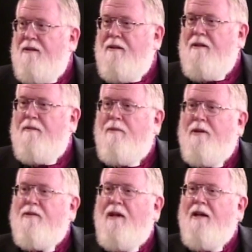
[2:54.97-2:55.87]
and the
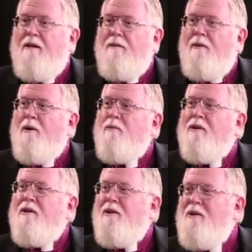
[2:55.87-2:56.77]
boys down in Rome were
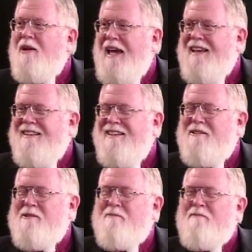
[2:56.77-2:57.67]
the new
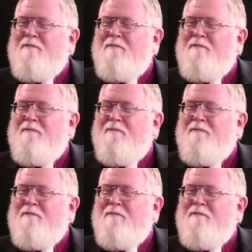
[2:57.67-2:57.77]
Catholics.